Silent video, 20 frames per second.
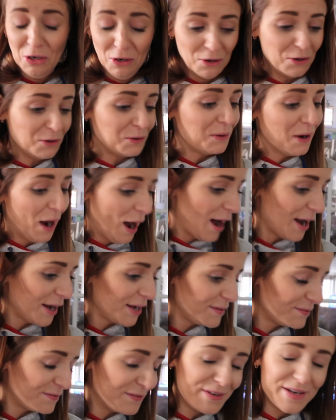haul.
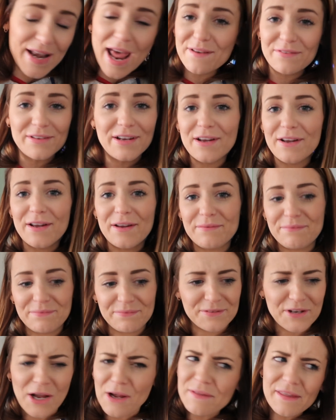I've never,
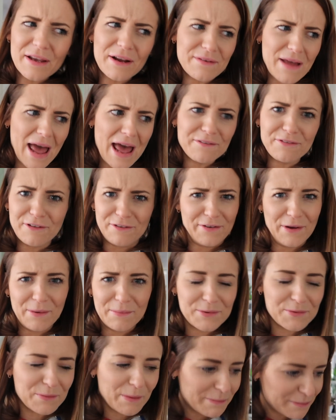don't think I've ever
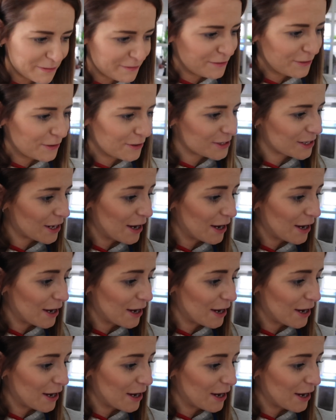filmed one before.